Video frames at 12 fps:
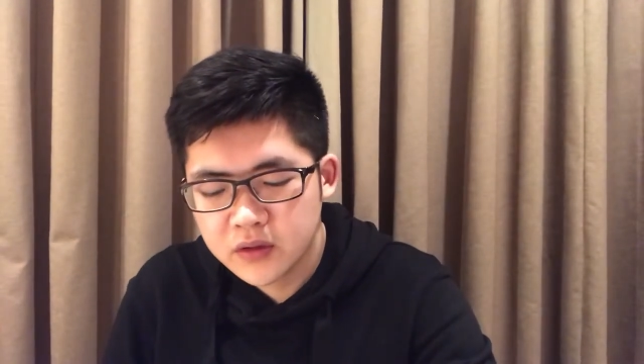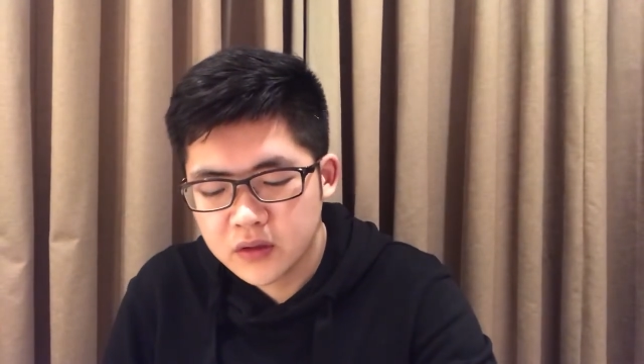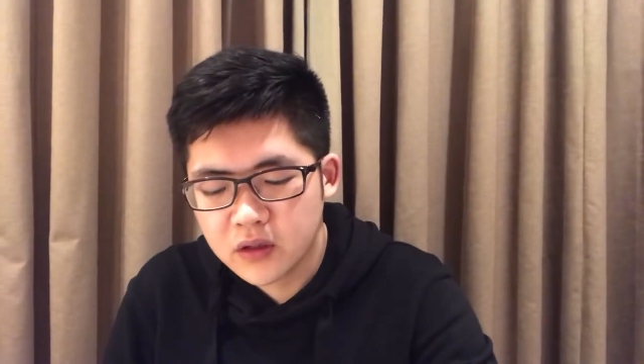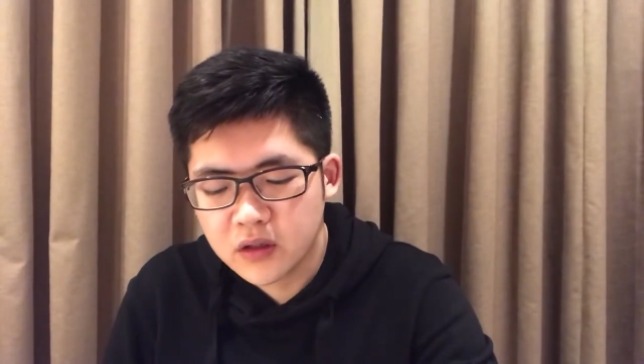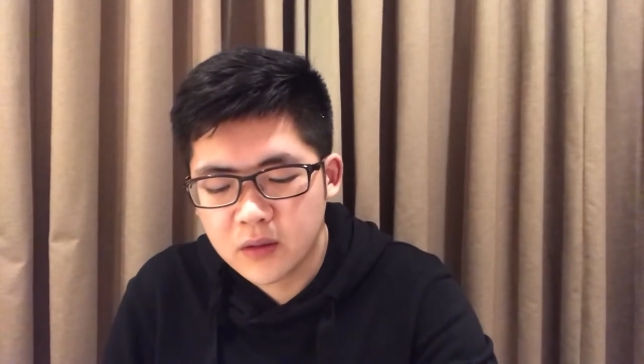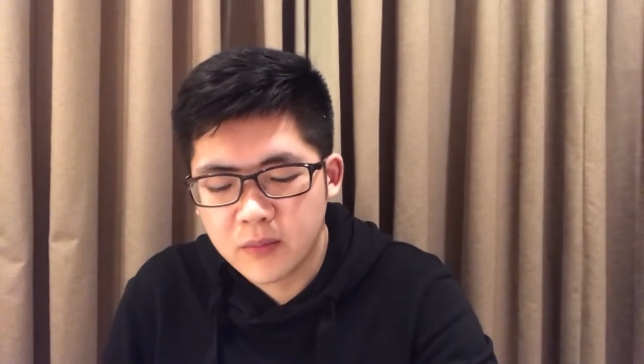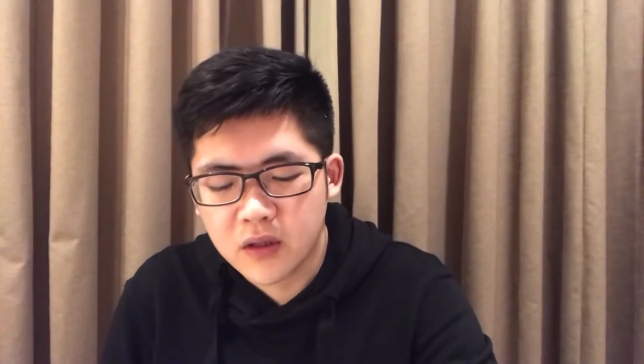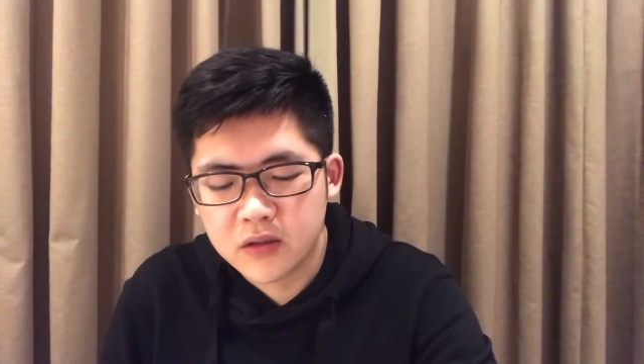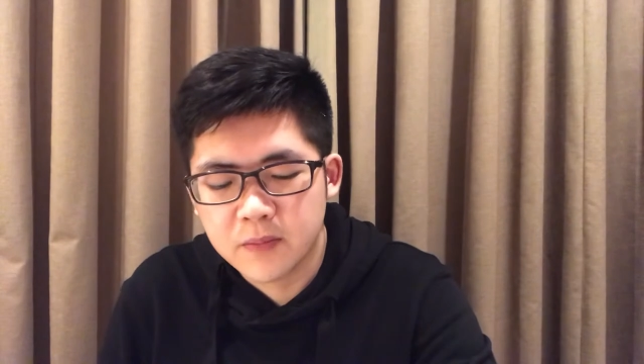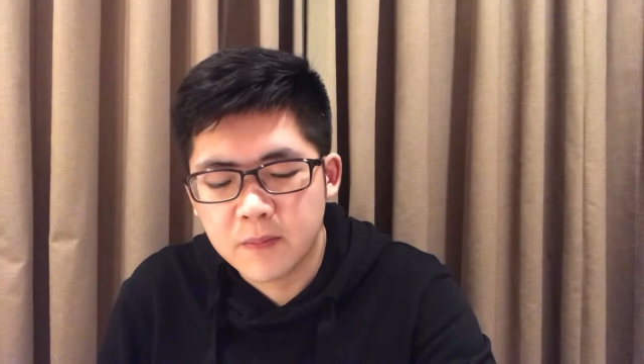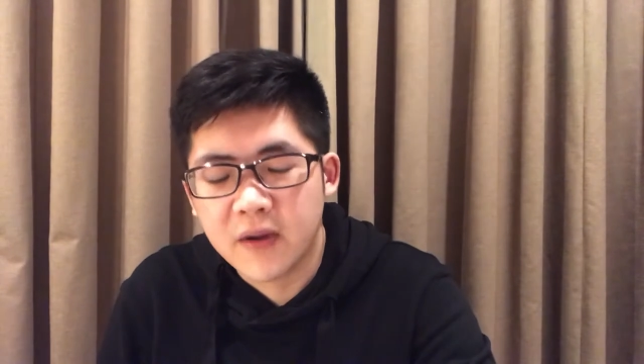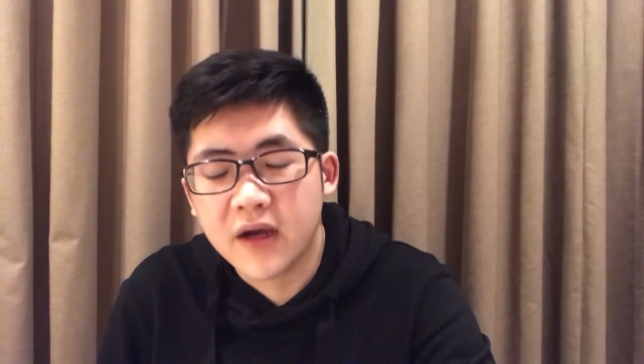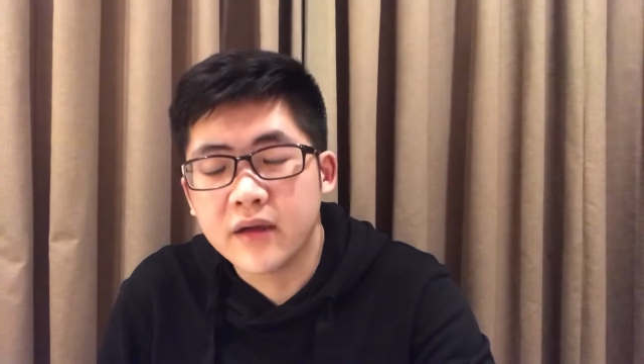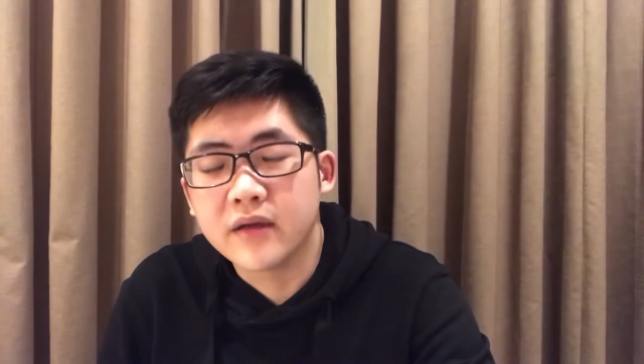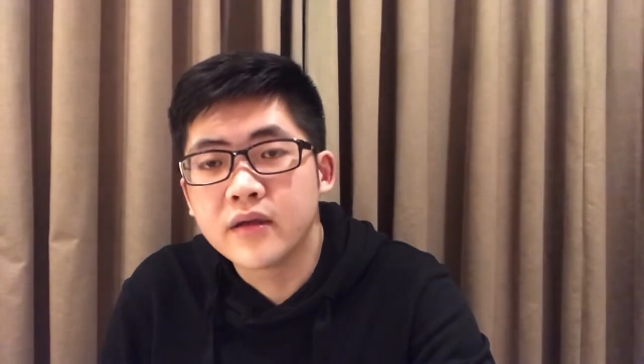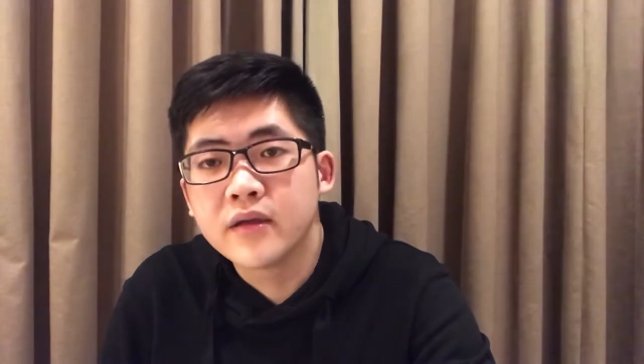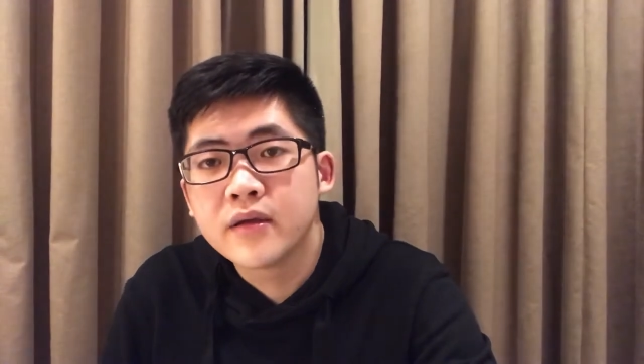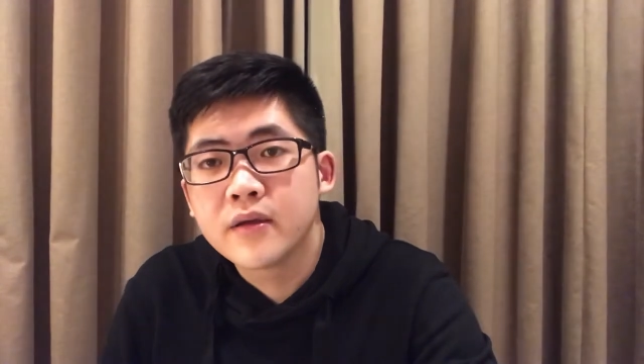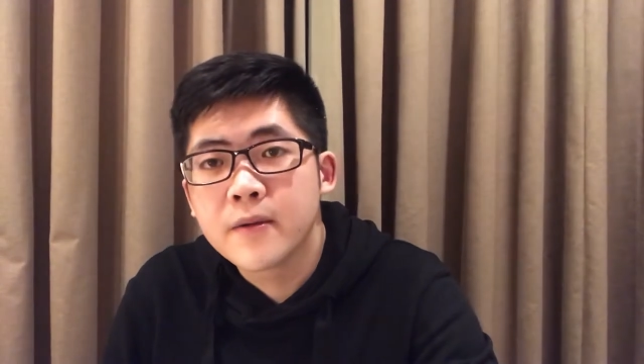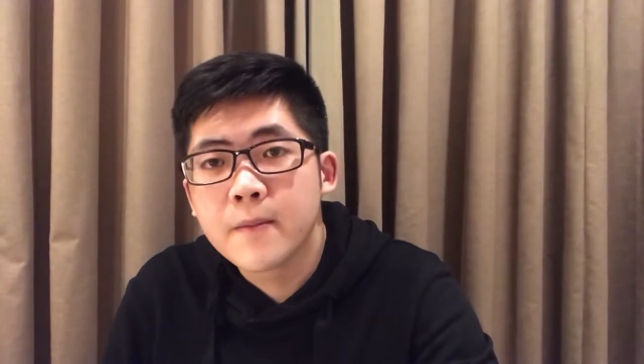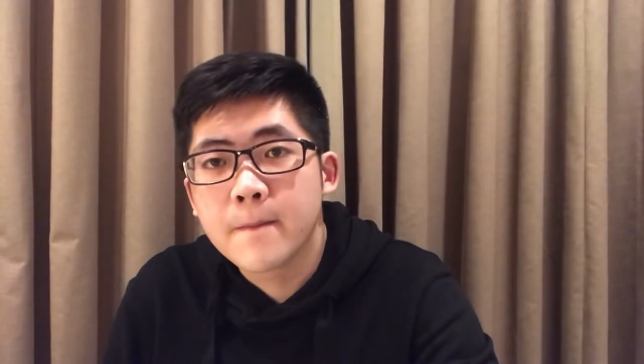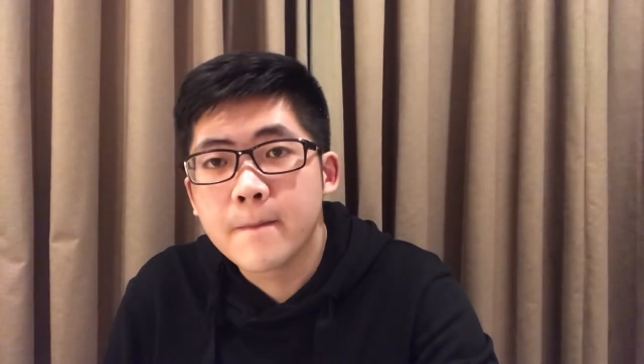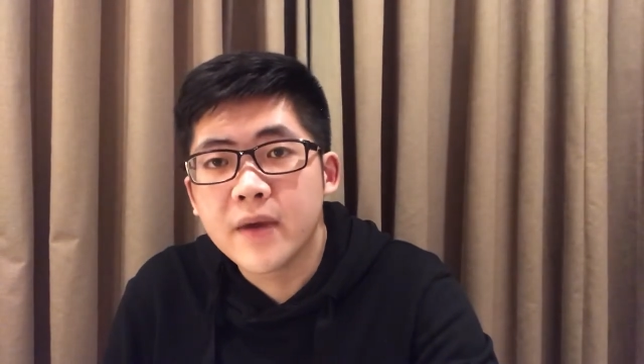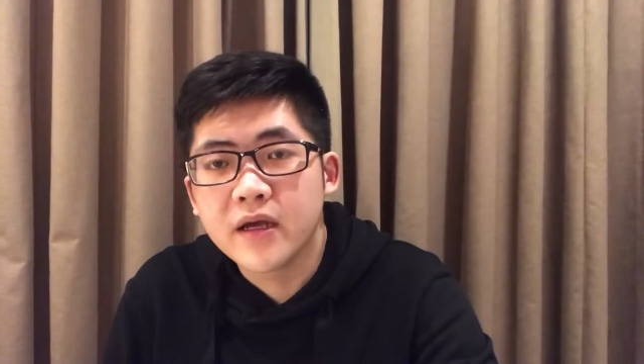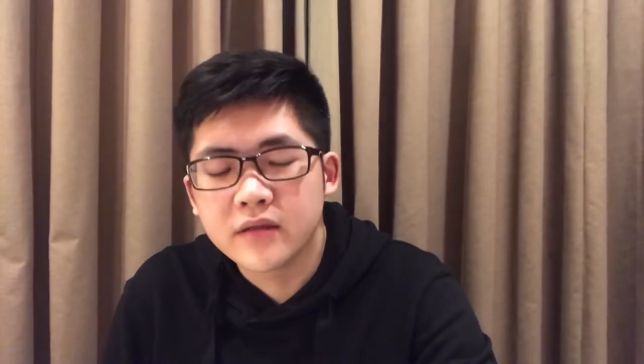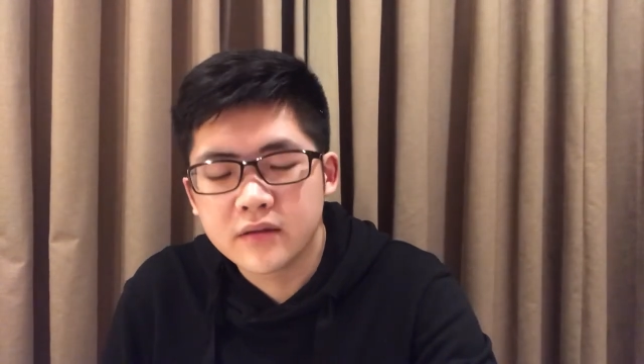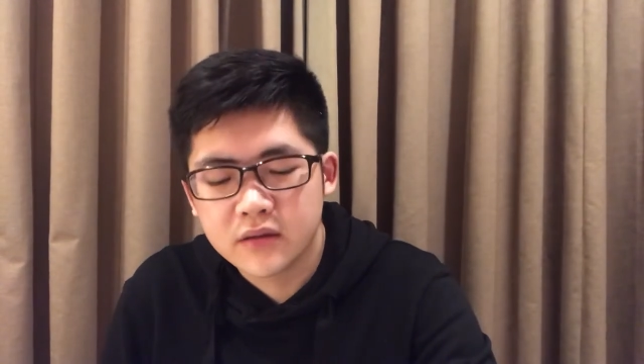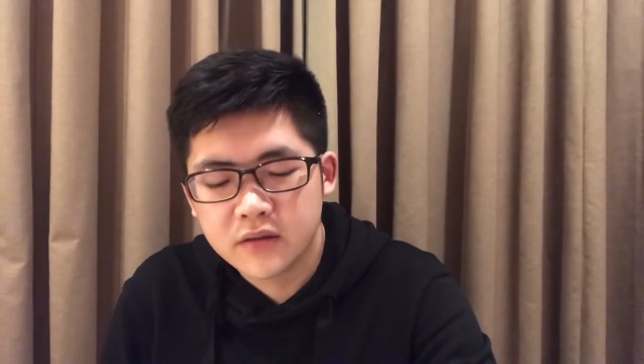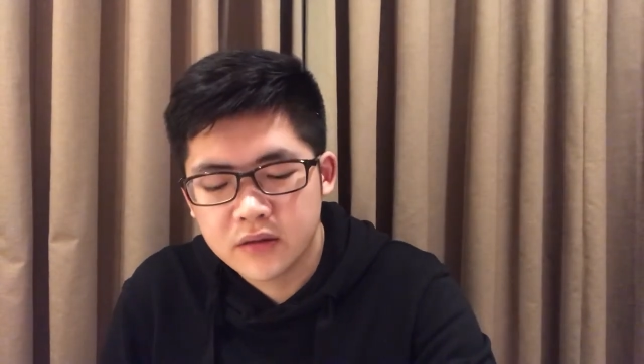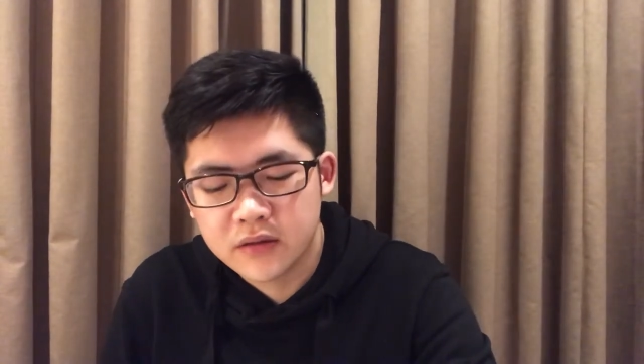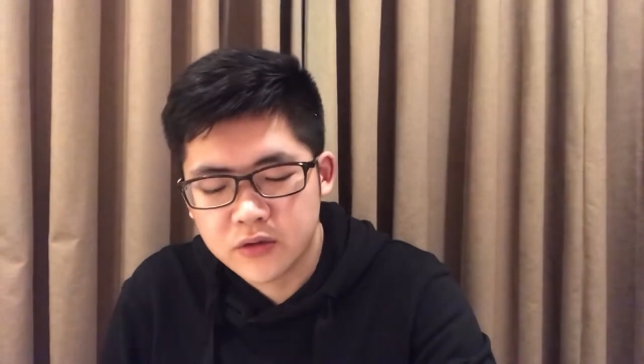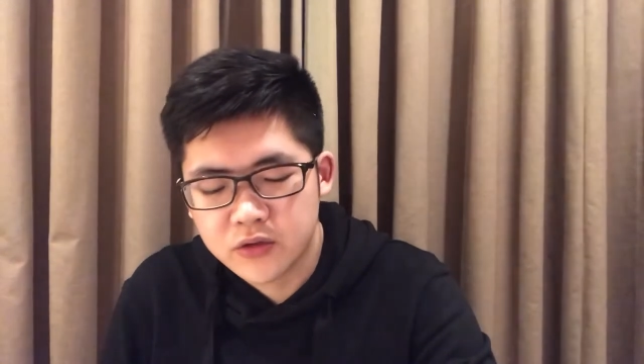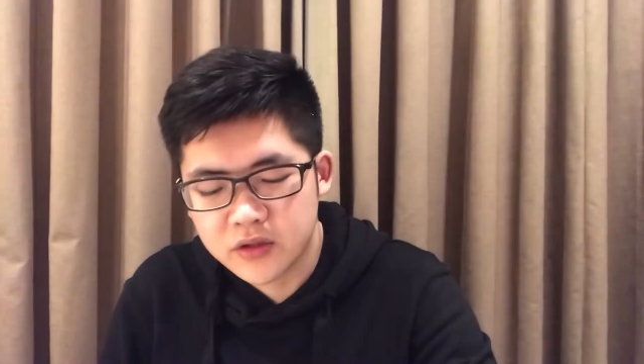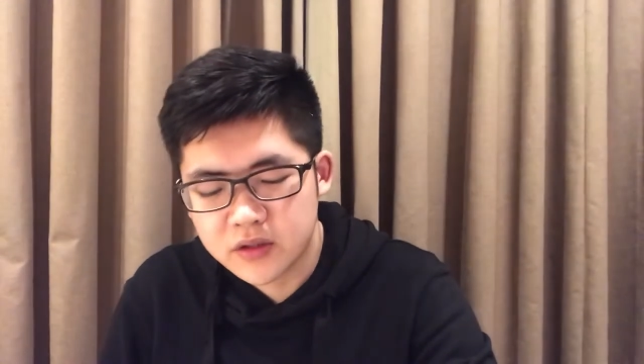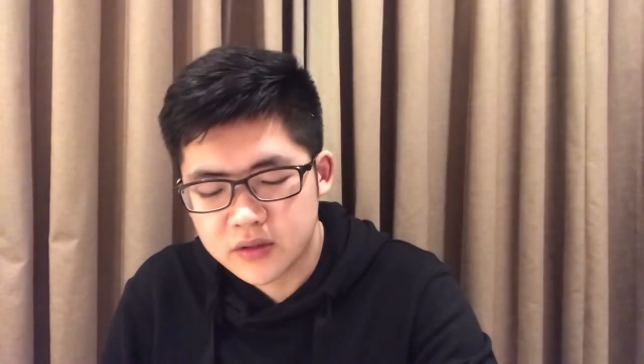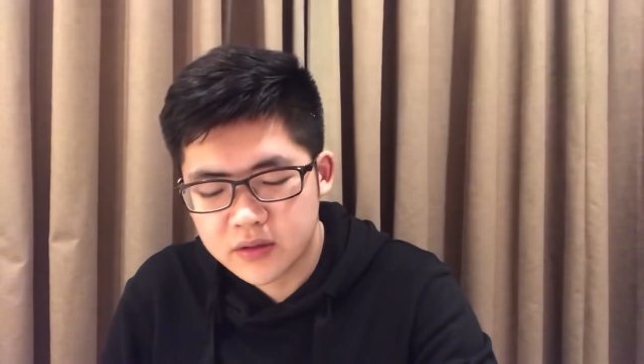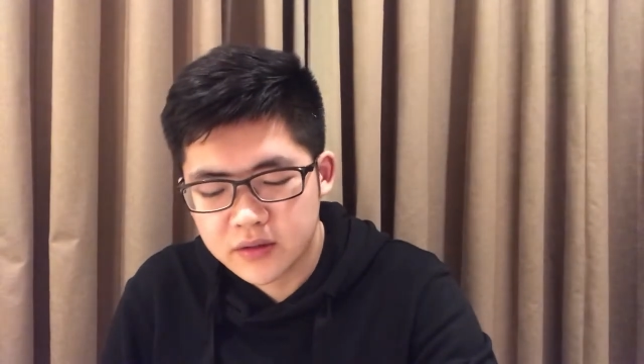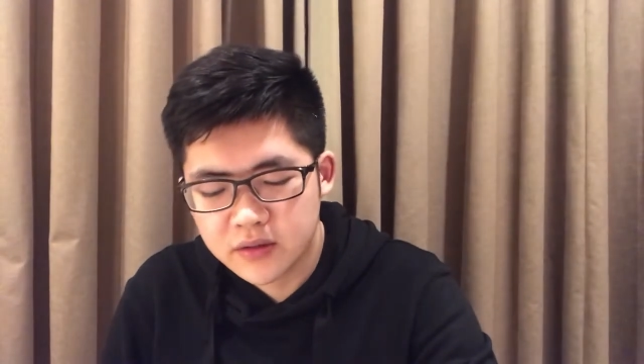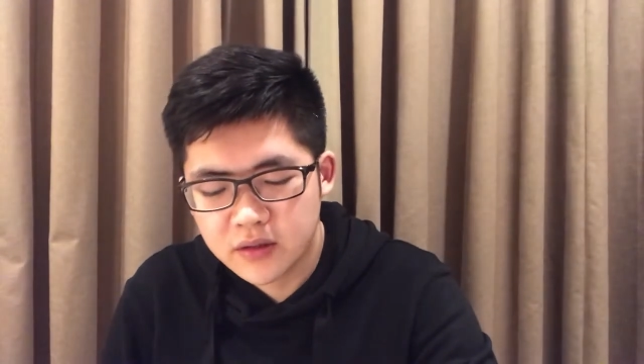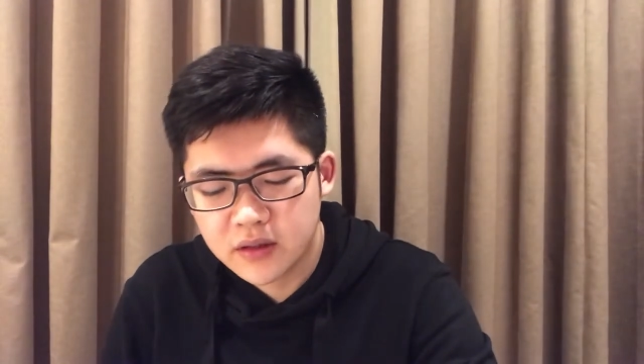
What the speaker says: talk about my main interest.